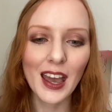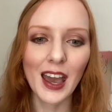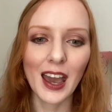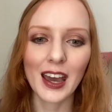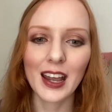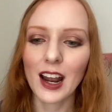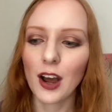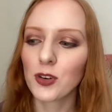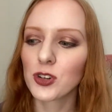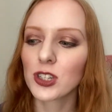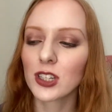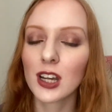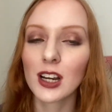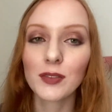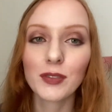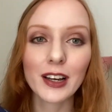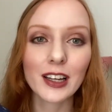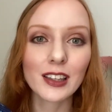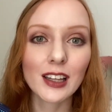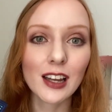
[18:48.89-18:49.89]
And I was just kind of
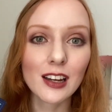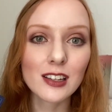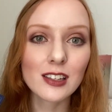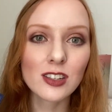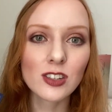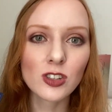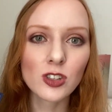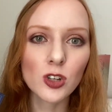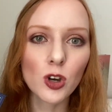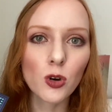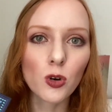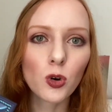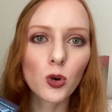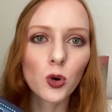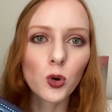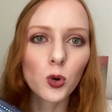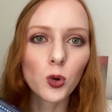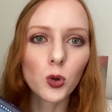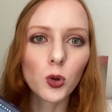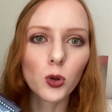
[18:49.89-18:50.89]
like, that is so
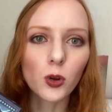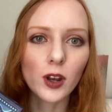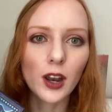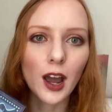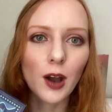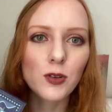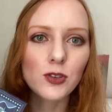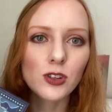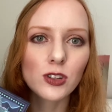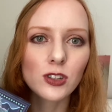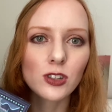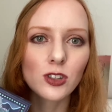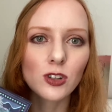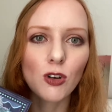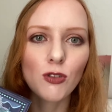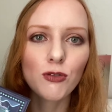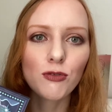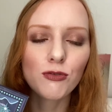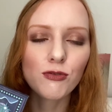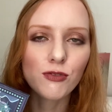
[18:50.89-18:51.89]
cool. And I was just
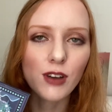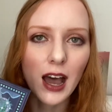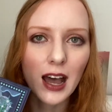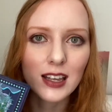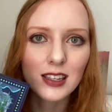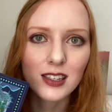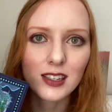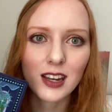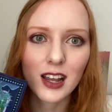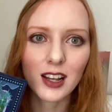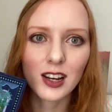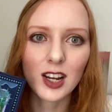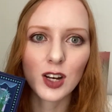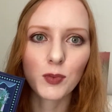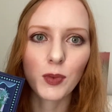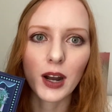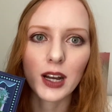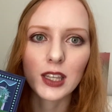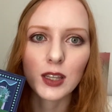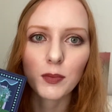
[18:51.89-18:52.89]
so fascinated
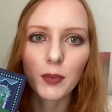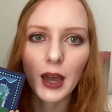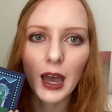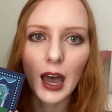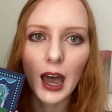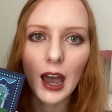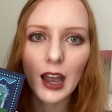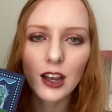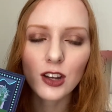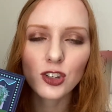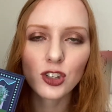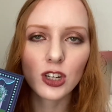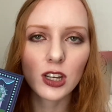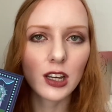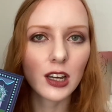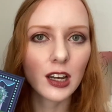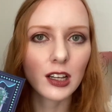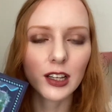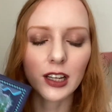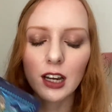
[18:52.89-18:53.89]
by the
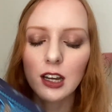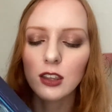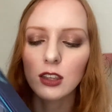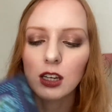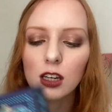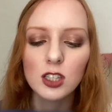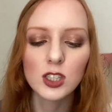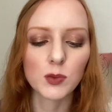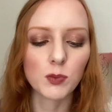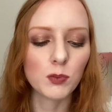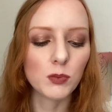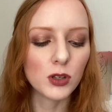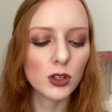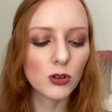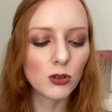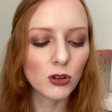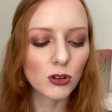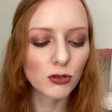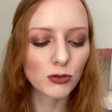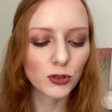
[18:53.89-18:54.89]
packaging. Like, I think it's
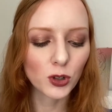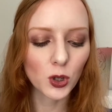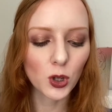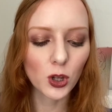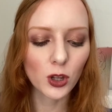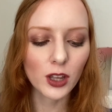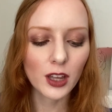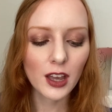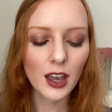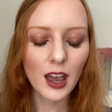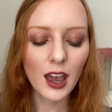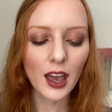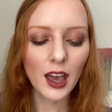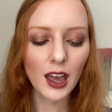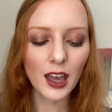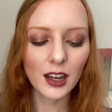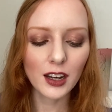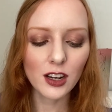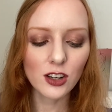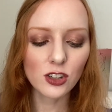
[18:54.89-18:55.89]
beautiful.
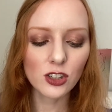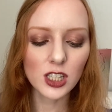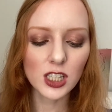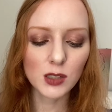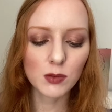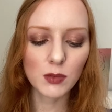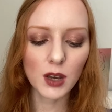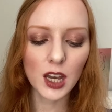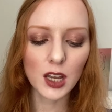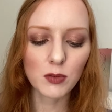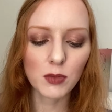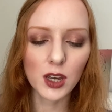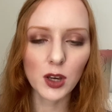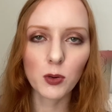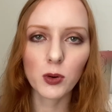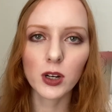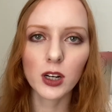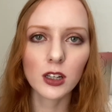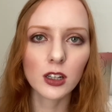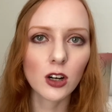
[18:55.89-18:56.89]
And it just made me
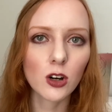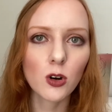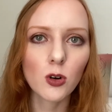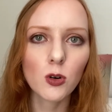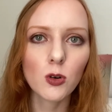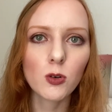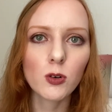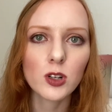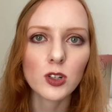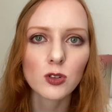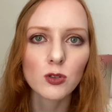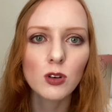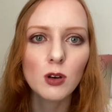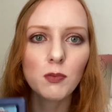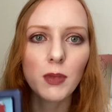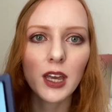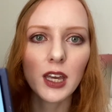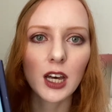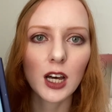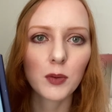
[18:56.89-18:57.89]
want to go into a
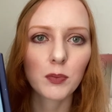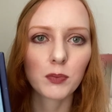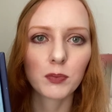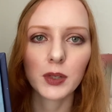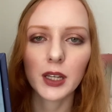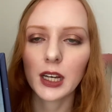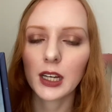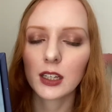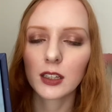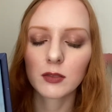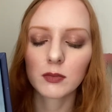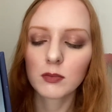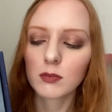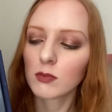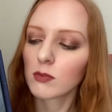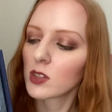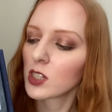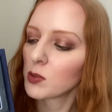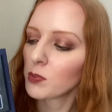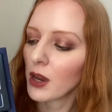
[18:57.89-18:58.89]
makeup like
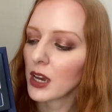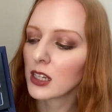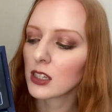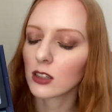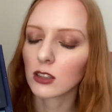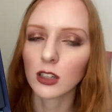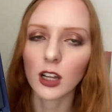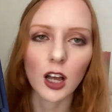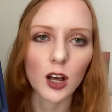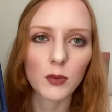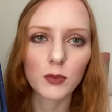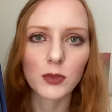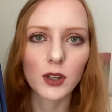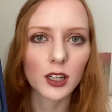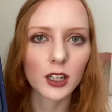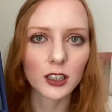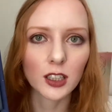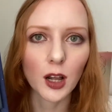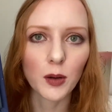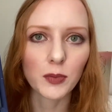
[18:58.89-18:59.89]
space club, the
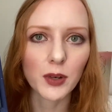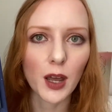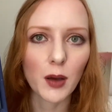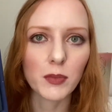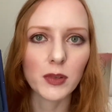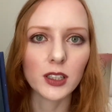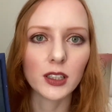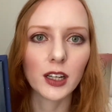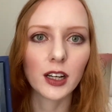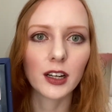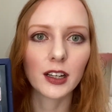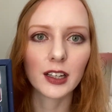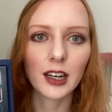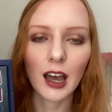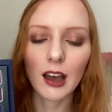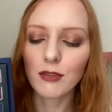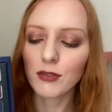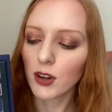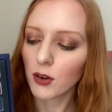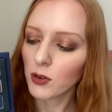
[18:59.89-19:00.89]
Club Nebula, and
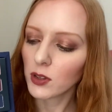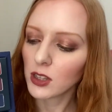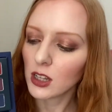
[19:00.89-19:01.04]
have fun with